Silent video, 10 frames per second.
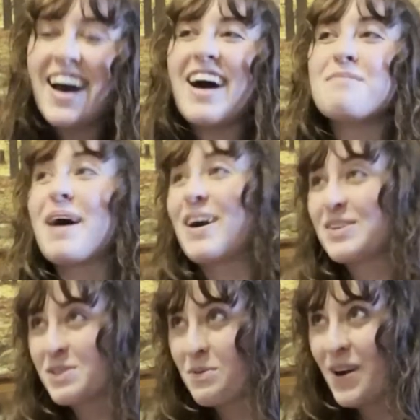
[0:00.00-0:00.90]
by
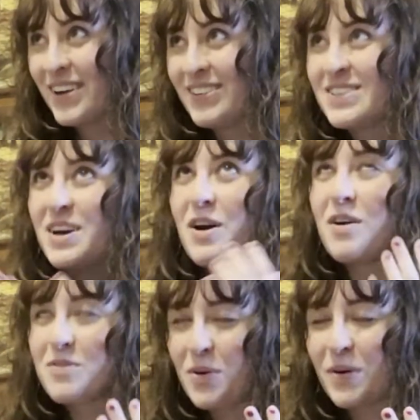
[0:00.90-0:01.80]
Oscar Wilde.
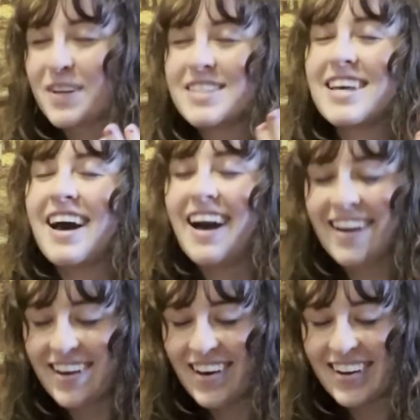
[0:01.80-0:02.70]
Of course,
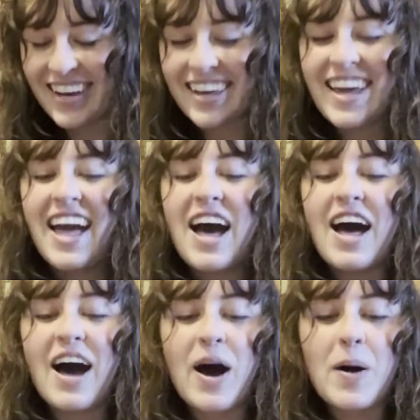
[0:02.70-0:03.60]
iconic.
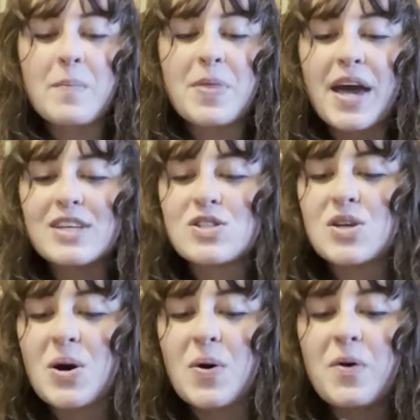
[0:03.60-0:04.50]

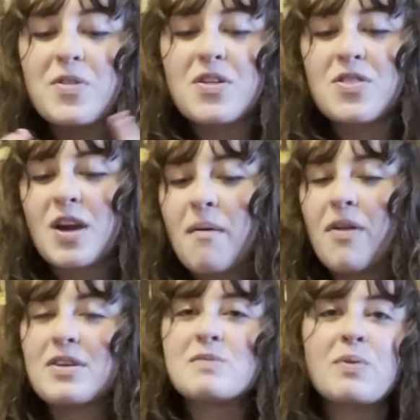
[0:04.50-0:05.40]
So the thing about
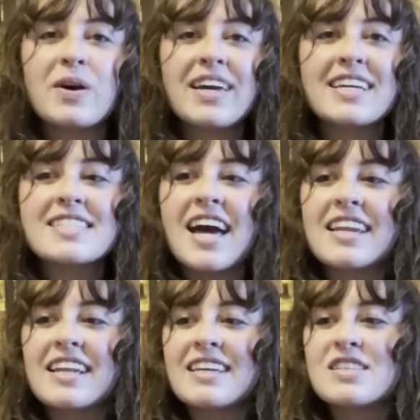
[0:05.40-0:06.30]
this book is that
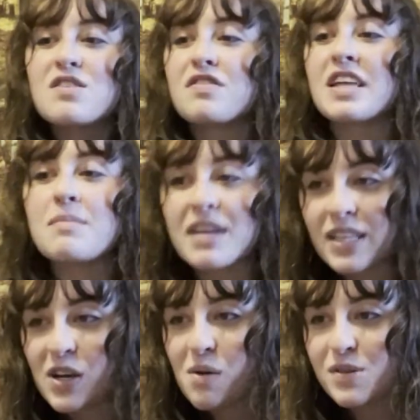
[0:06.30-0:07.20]
it is
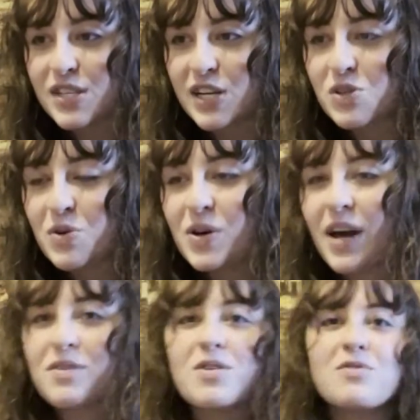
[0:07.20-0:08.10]
flamingly homosexual.
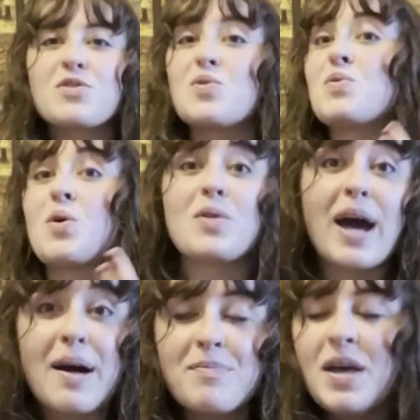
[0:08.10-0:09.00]
I don't know if you know that,